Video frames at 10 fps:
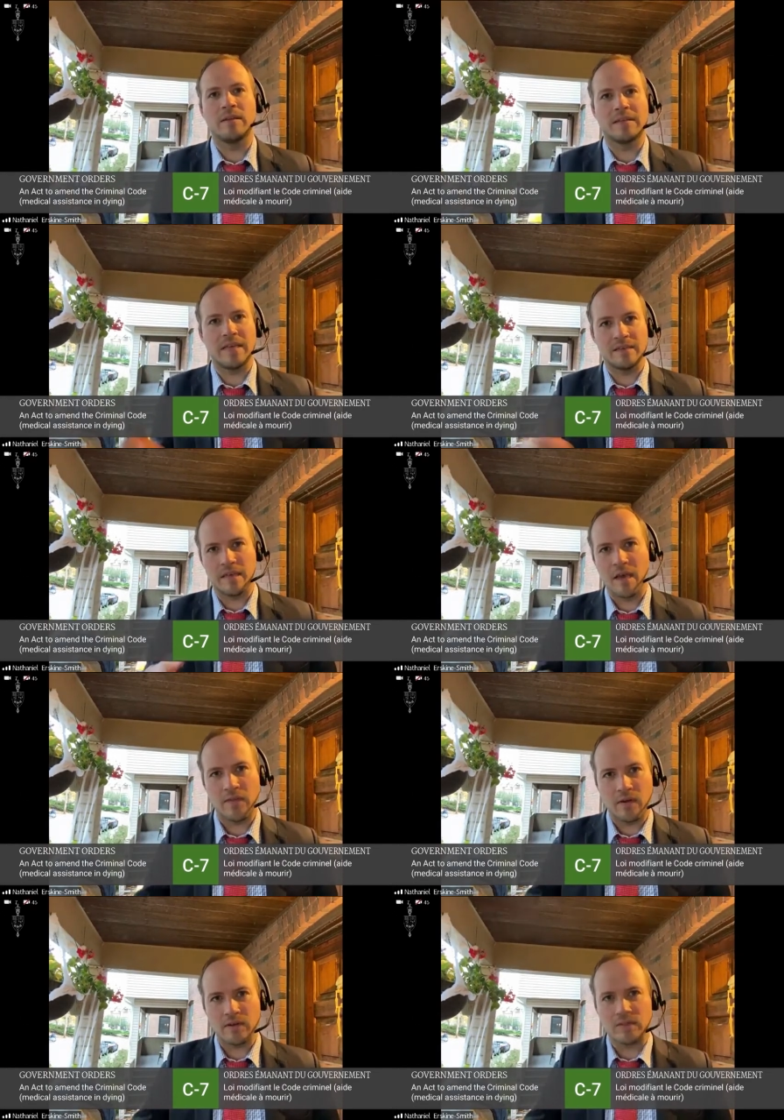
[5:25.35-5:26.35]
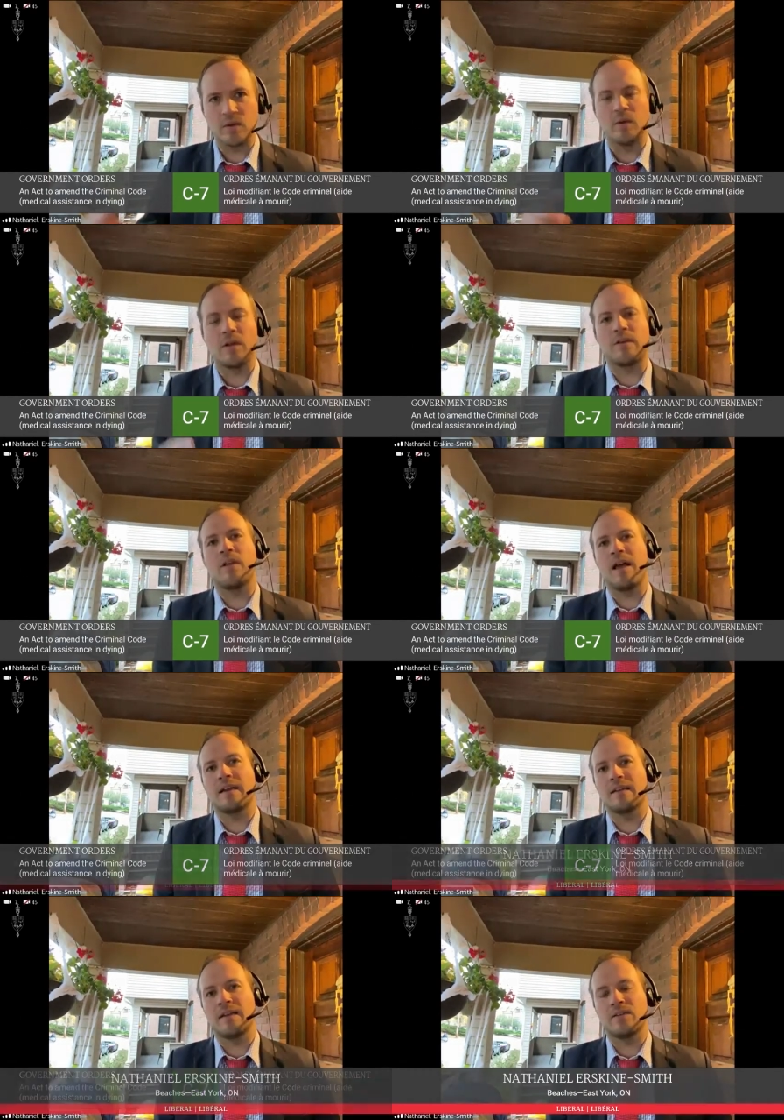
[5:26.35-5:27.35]
illness as their sole
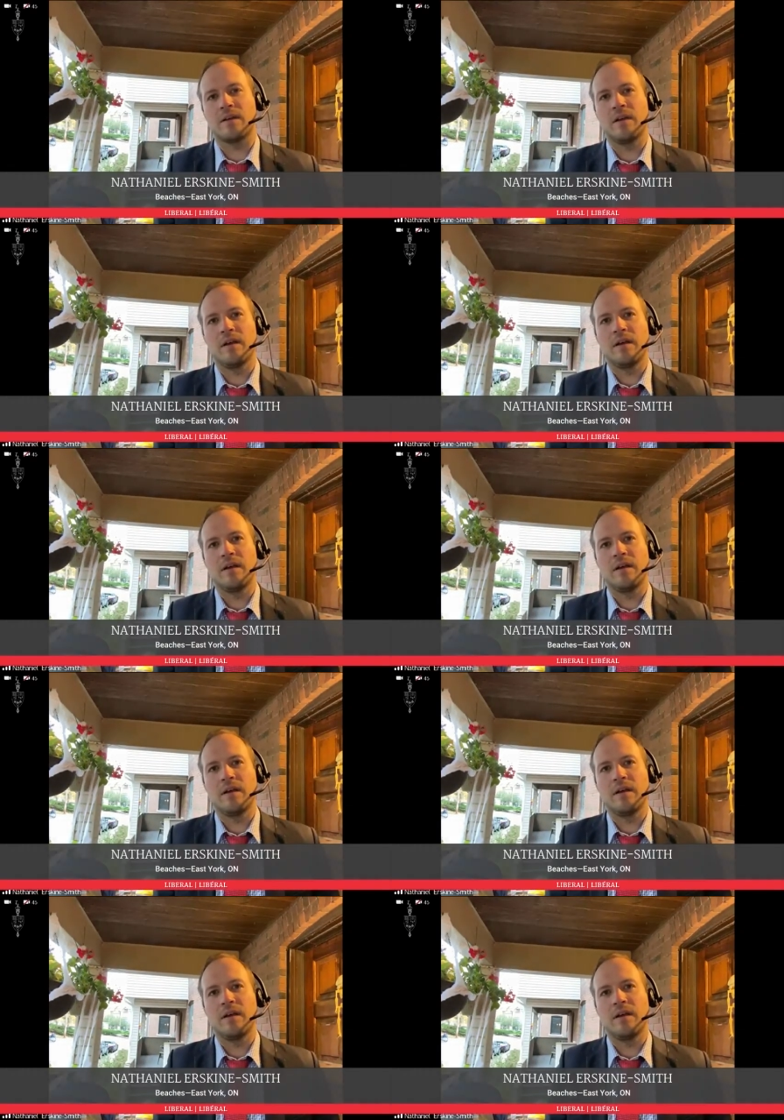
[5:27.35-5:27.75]
underlying condition,